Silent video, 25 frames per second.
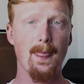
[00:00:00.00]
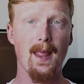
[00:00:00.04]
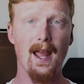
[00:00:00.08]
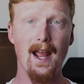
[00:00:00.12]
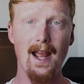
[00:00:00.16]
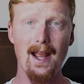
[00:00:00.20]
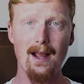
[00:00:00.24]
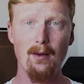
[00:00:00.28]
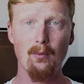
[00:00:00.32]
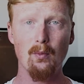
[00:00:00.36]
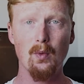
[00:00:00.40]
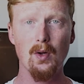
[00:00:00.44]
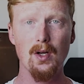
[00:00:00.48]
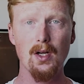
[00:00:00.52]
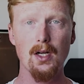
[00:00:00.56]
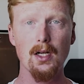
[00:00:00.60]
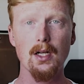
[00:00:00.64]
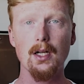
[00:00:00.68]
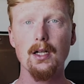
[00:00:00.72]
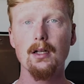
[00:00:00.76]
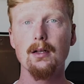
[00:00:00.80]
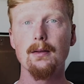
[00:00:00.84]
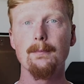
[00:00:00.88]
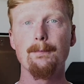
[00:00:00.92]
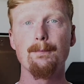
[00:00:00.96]
at
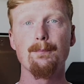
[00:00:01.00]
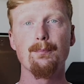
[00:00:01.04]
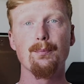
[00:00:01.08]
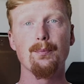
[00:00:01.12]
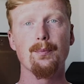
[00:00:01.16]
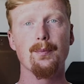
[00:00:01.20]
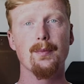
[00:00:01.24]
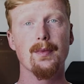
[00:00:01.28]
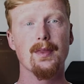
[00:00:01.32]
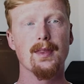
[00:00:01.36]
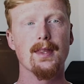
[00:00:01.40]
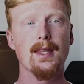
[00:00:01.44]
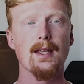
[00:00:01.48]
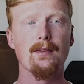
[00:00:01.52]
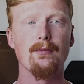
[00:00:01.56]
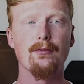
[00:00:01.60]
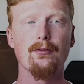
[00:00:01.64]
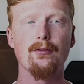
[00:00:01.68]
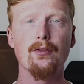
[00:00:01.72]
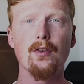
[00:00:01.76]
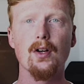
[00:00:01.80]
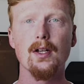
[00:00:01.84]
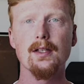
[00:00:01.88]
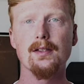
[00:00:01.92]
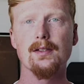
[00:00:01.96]
work, then
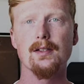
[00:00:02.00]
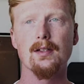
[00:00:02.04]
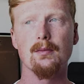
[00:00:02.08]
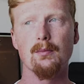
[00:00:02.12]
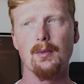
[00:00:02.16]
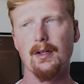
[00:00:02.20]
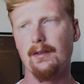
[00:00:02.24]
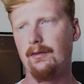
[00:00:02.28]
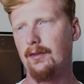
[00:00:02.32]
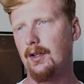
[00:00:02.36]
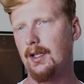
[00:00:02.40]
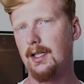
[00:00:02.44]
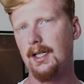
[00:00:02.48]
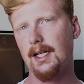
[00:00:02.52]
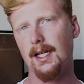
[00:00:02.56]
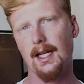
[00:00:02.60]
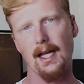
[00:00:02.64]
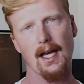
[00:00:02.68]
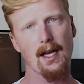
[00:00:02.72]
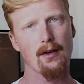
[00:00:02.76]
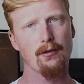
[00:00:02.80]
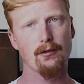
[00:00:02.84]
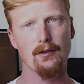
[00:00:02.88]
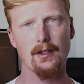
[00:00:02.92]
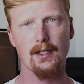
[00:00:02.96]
find somewhere, find a
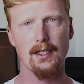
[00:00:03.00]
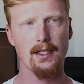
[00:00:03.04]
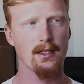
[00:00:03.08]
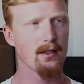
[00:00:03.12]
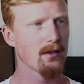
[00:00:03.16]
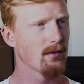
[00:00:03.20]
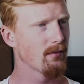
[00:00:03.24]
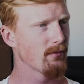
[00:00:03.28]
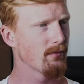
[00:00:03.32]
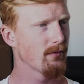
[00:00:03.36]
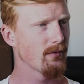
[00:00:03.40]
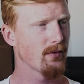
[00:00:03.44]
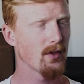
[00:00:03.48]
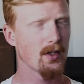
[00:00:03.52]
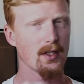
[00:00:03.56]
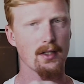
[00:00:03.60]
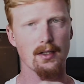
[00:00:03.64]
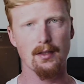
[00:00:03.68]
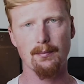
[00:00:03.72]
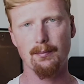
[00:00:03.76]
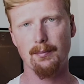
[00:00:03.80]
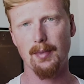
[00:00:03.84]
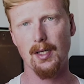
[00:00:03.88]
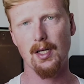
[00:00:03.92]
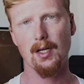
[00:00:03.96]
cafe, find
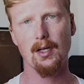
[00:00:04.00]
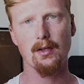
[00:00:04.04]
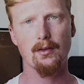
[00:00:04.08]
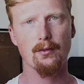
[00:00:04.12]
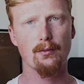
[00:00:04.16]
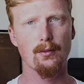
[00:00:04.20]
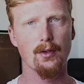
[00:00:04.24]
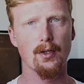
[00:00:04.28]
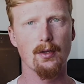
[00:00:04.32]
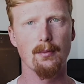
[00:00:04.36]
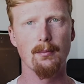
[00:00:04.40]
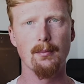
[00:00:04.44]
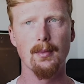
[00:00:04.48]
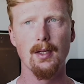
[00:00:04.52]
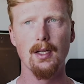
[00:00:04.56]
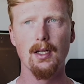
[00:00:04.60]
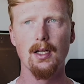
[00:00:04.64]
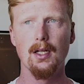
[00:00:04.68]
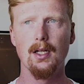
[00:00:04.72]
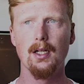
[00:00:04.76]
a bathroom,